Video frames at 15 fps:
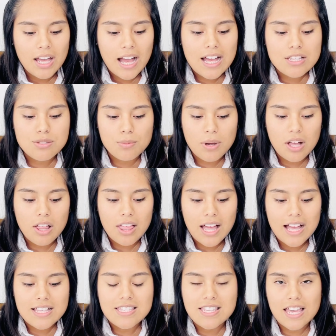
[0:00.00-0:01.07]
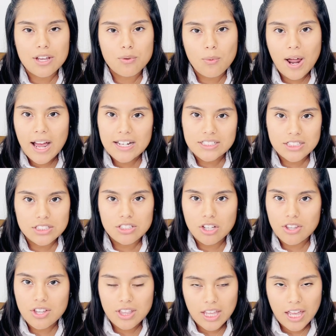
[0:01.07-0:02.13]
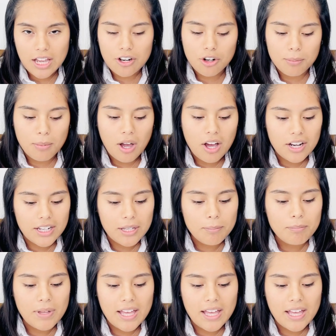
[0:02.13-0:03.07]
as well as rashes on the neck or body.